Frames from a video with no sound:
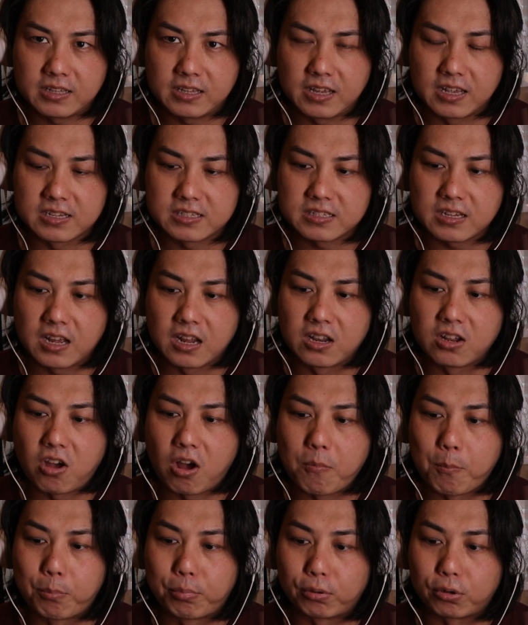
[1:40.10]
is a
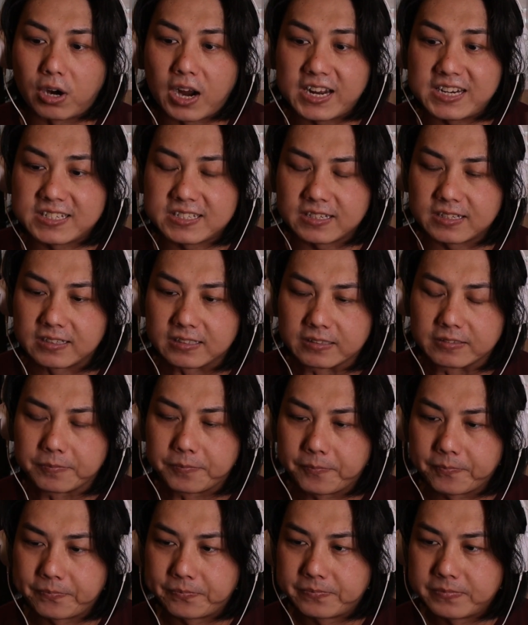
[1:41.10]
lot brighter.
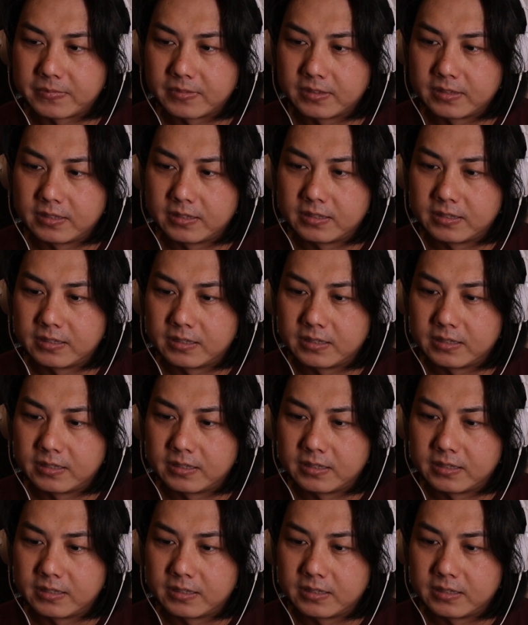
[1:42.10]
You